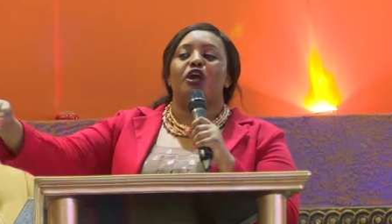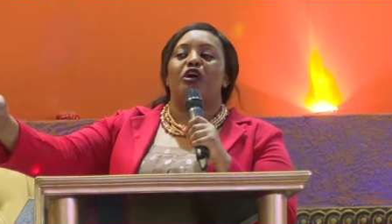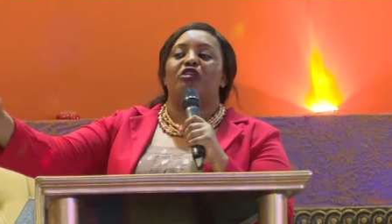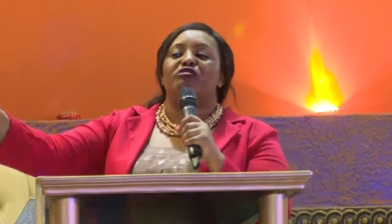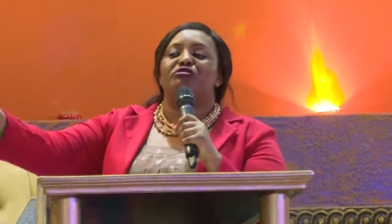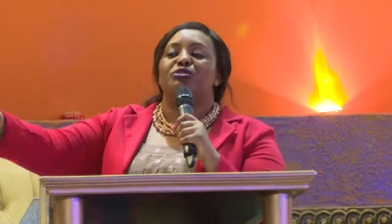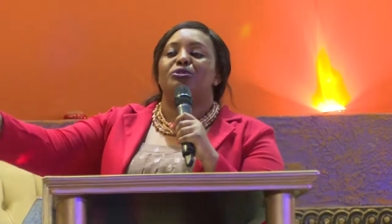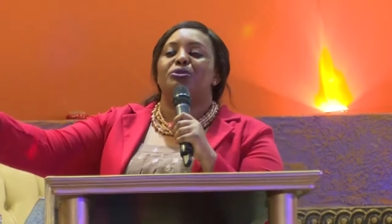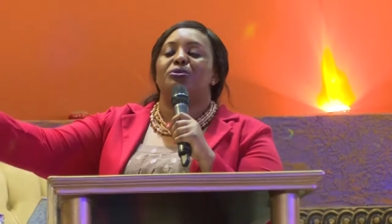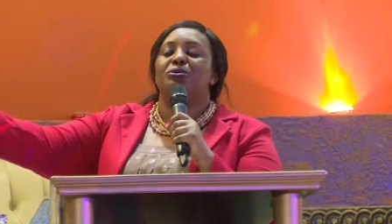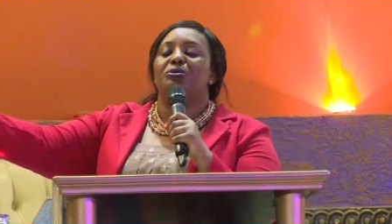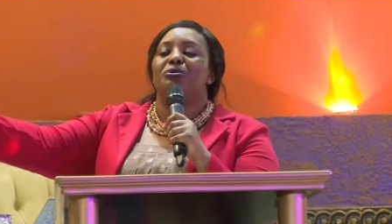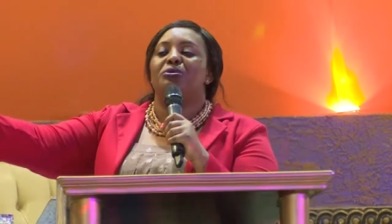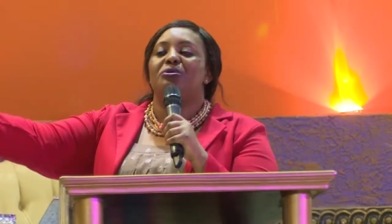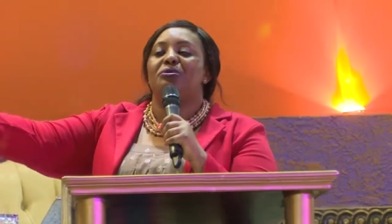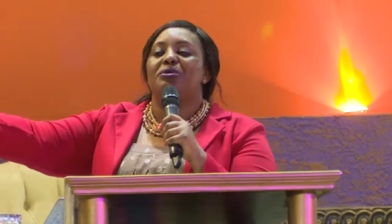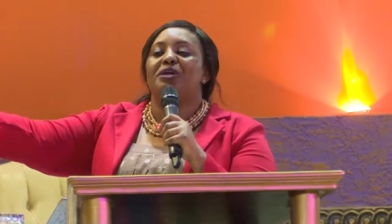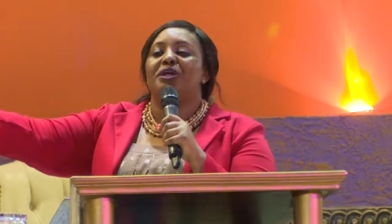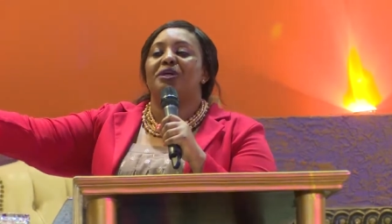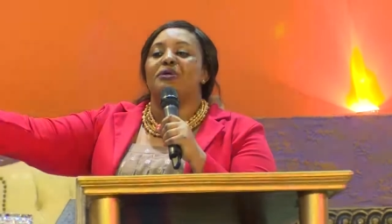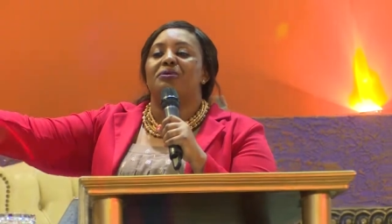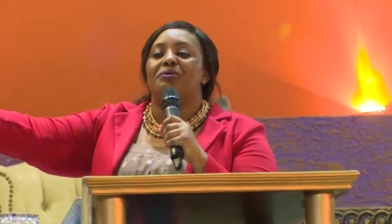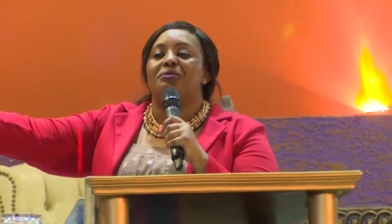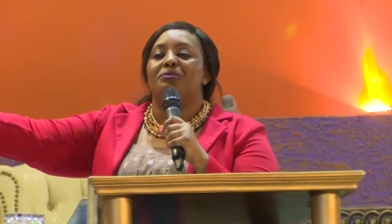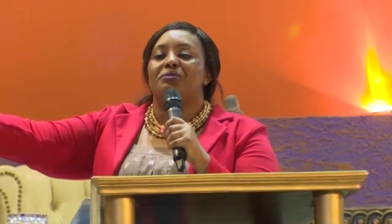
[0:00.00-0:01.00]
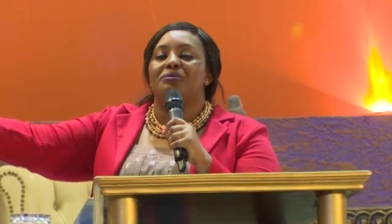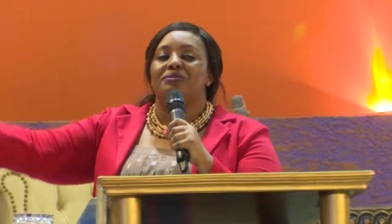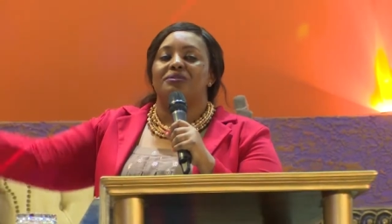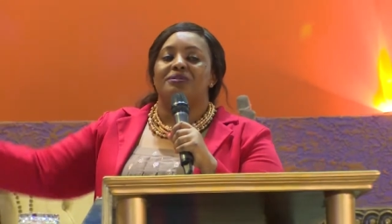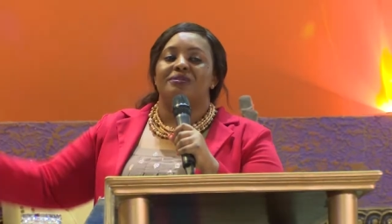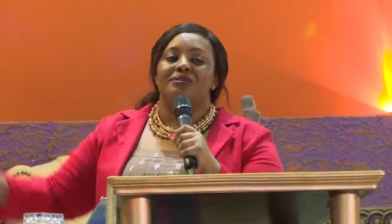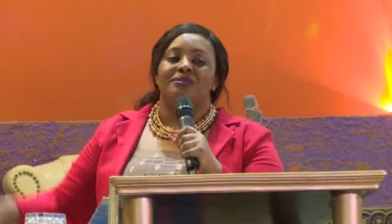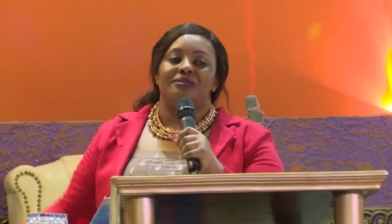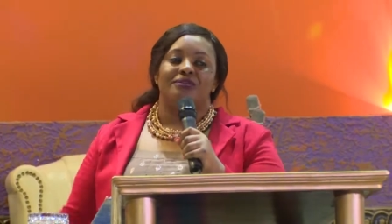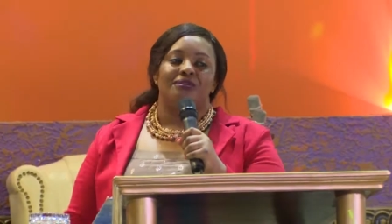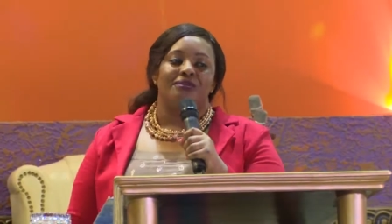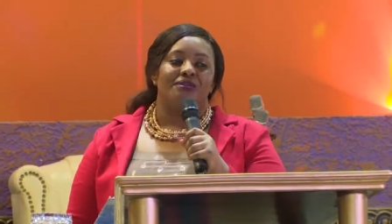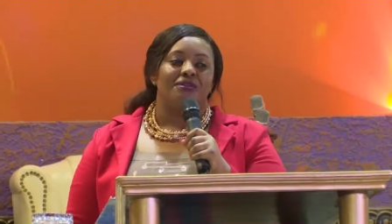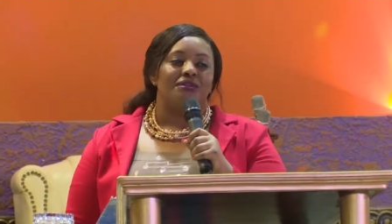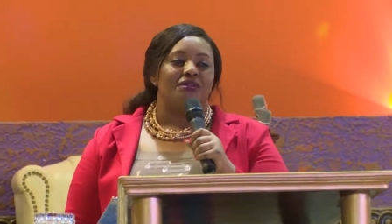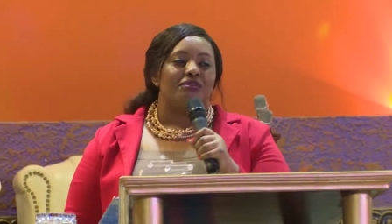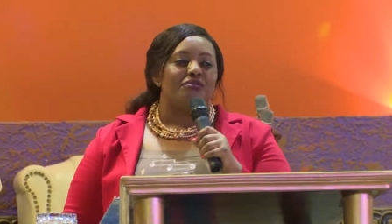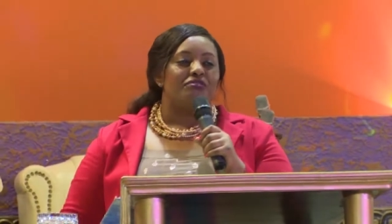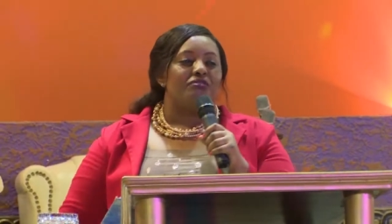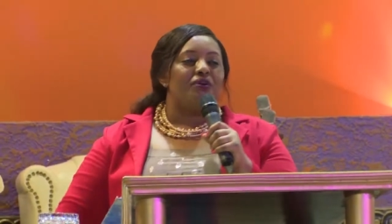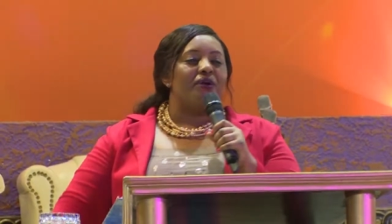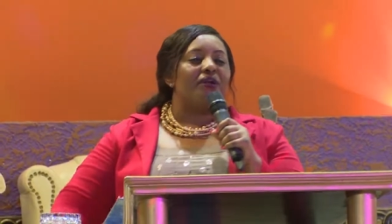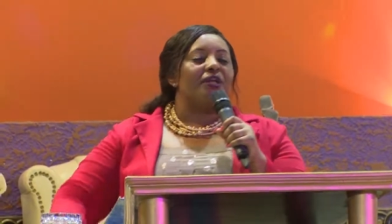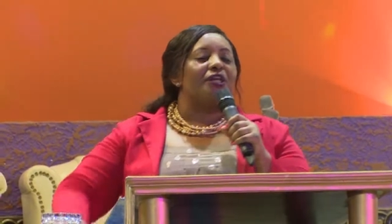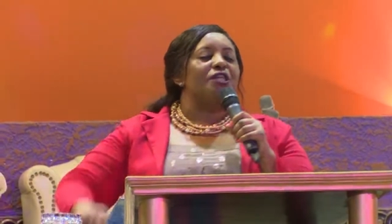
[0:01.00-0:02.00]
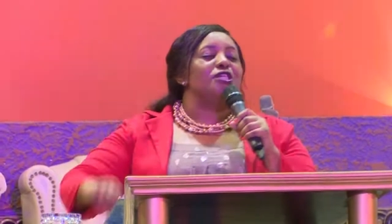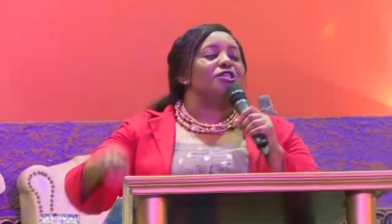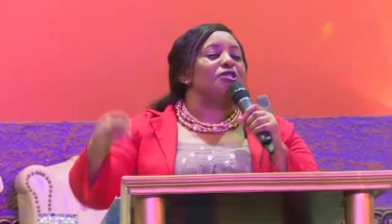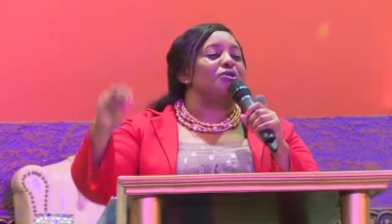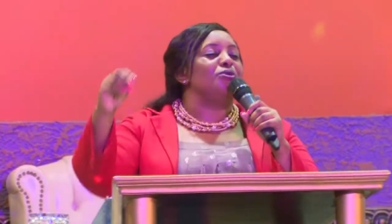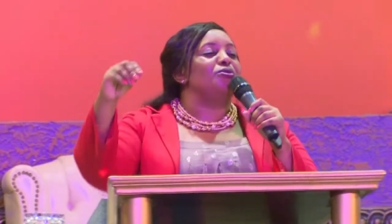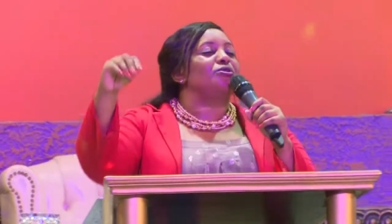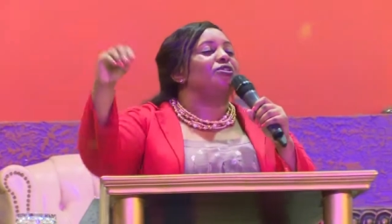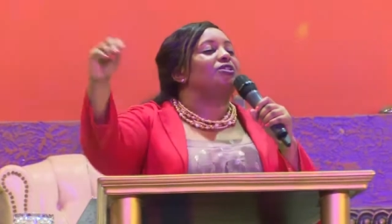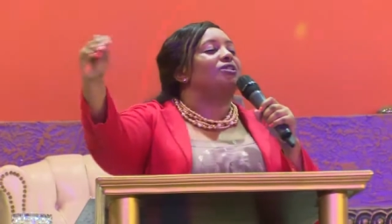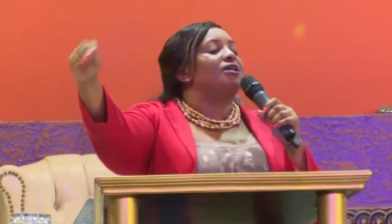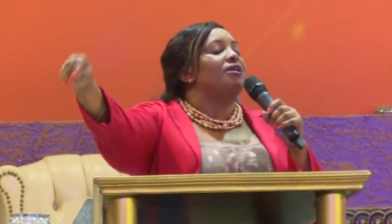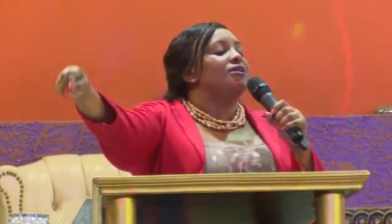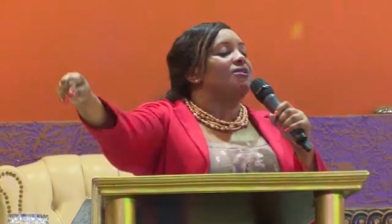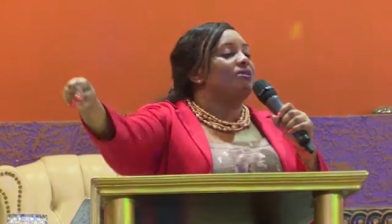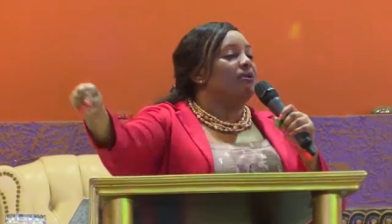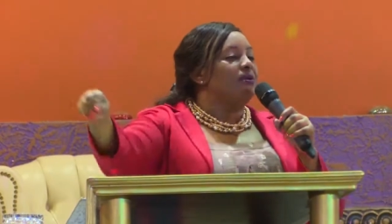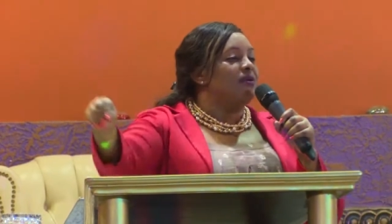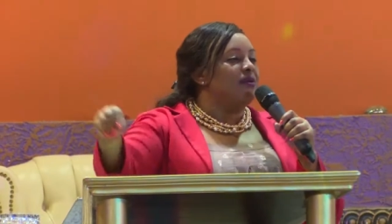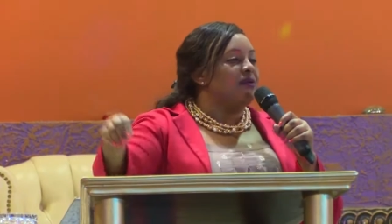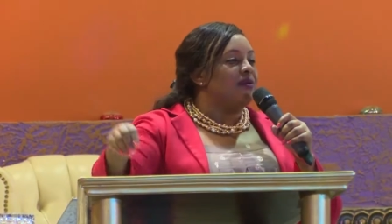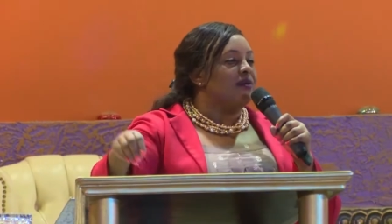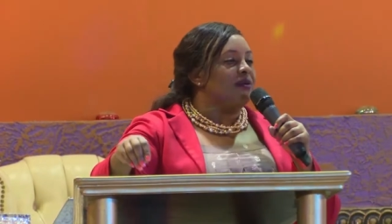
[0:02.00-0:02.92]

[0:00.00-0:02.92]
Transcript: of doing good, for in due season